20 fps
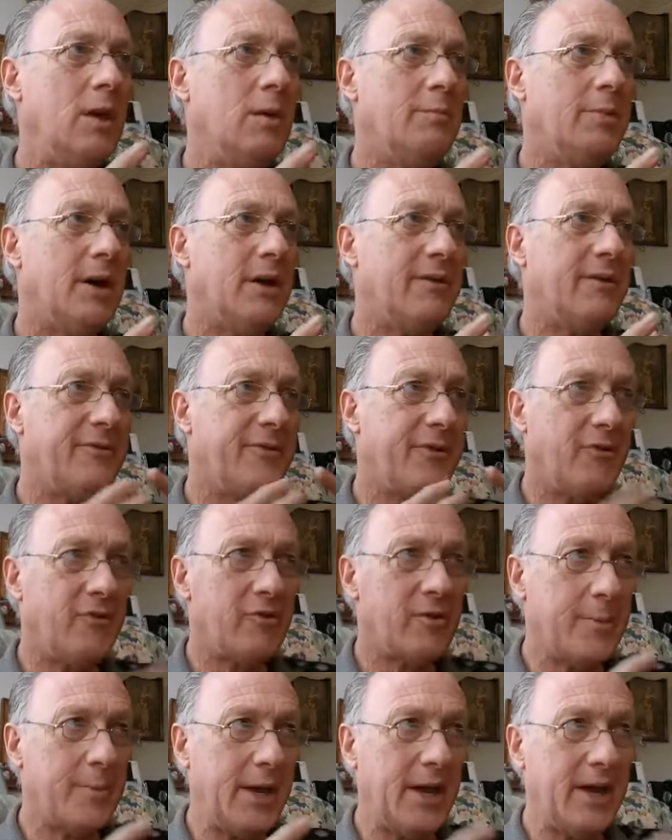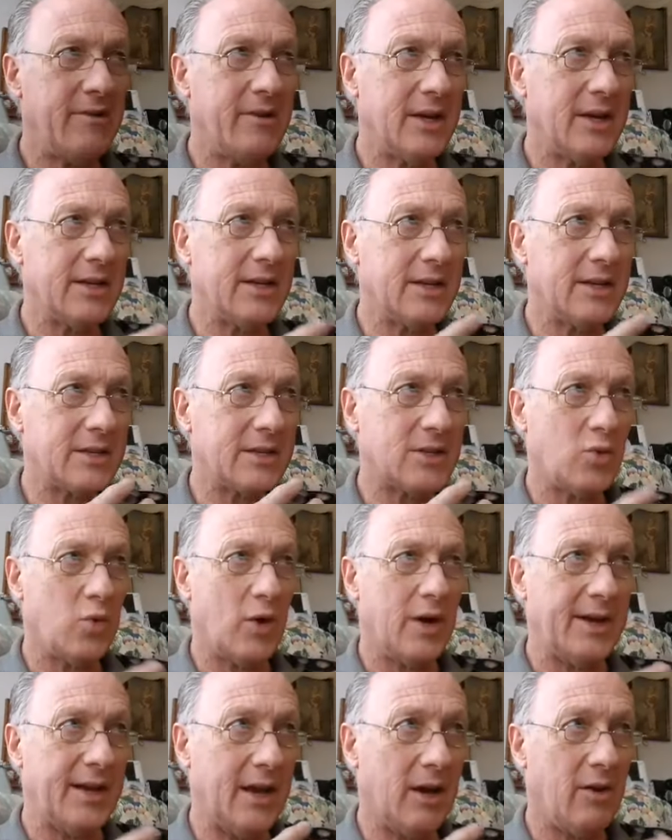But for a period, it's
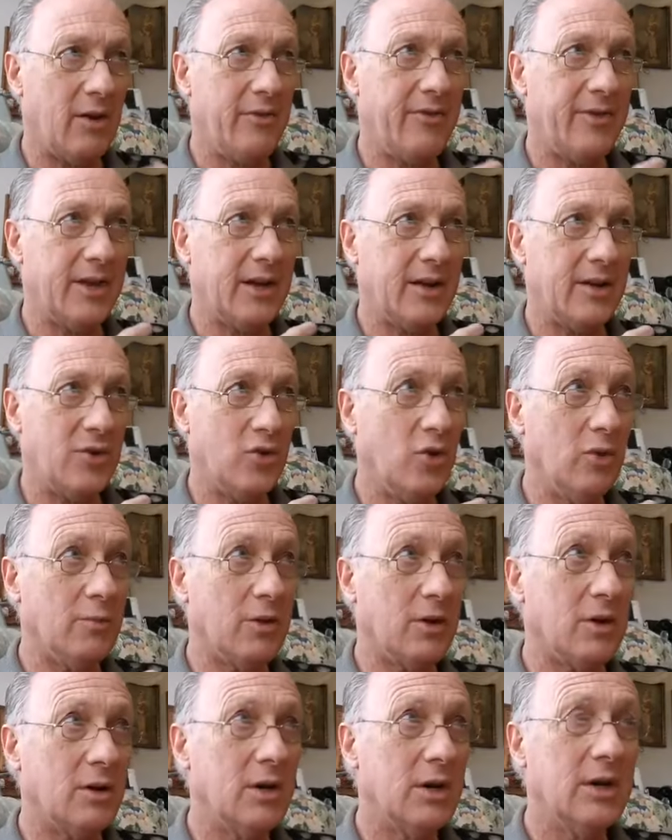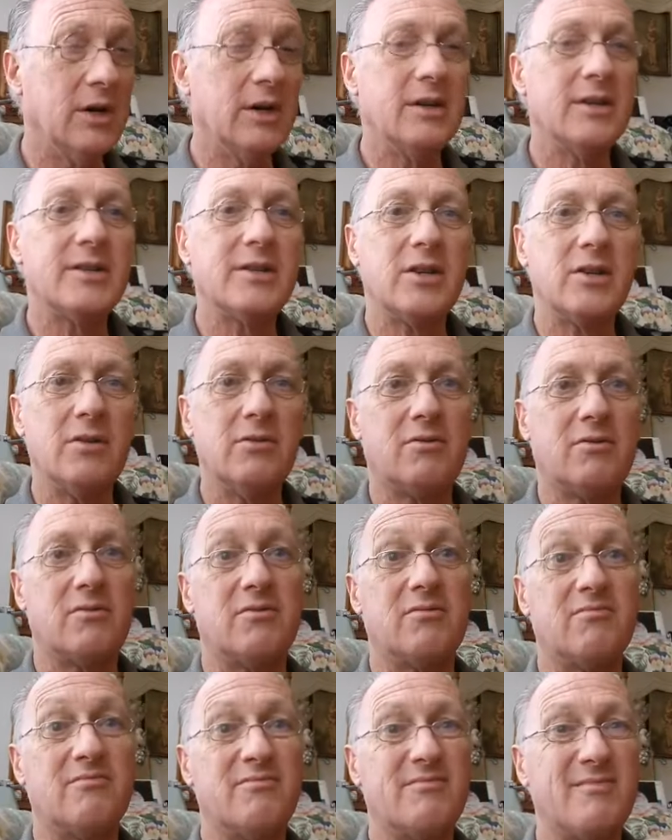quite healthy and normal to
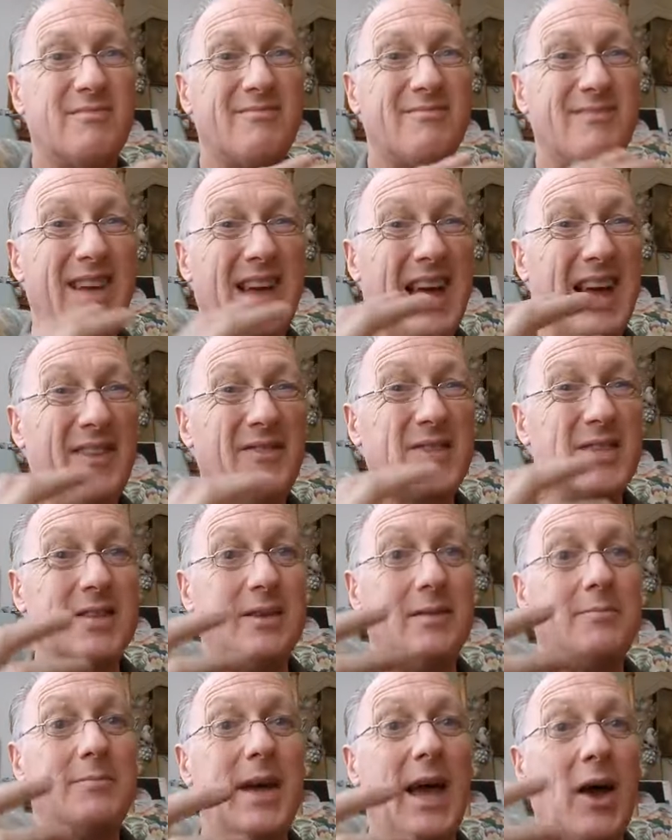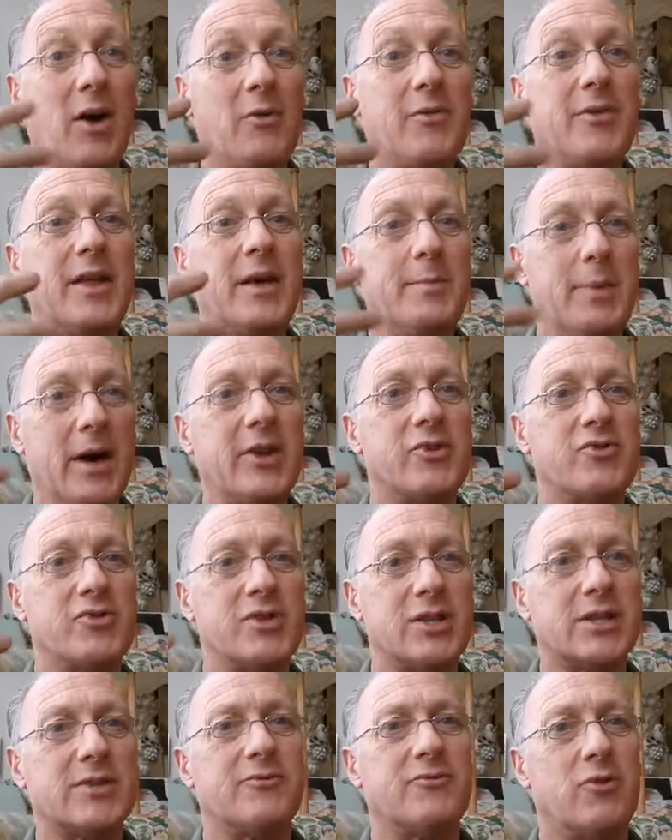have some healthy
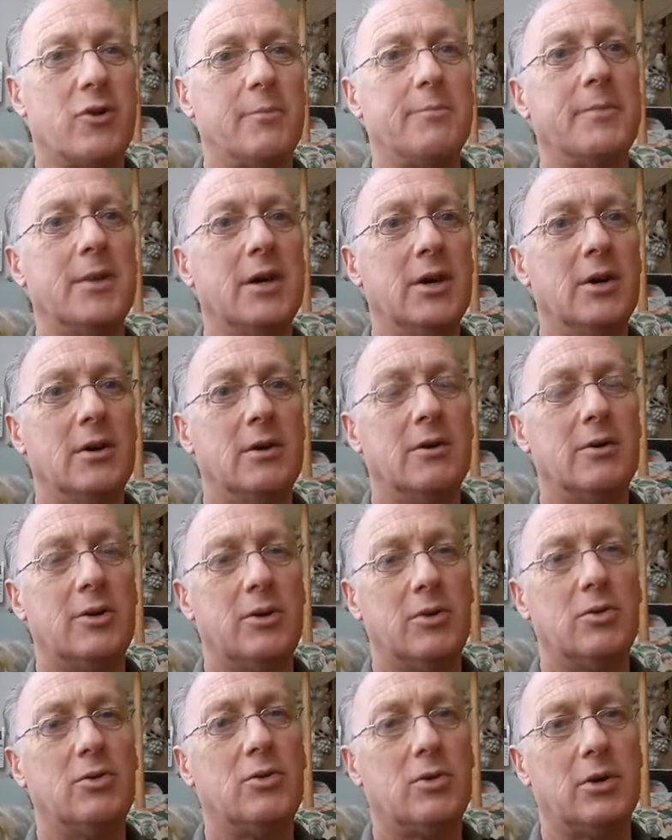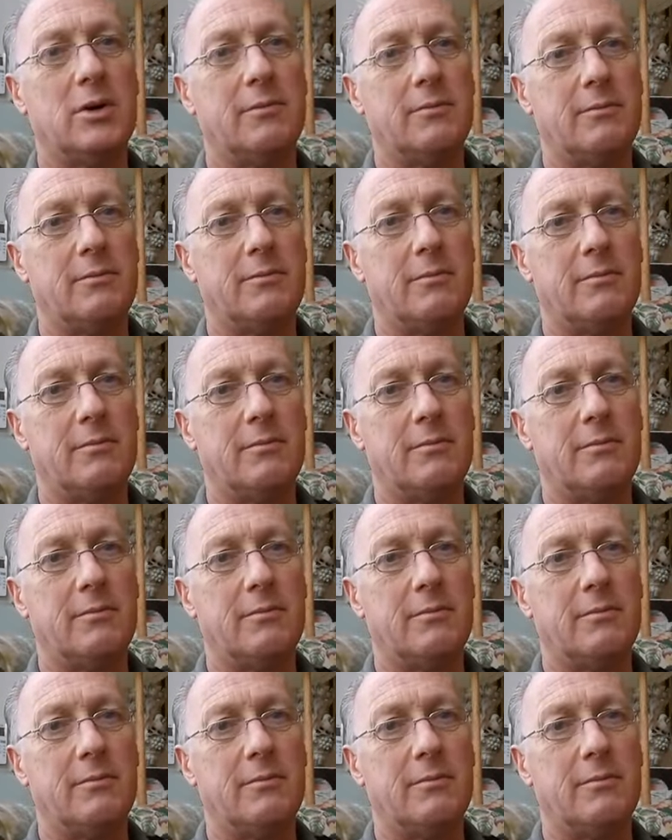boundaries from your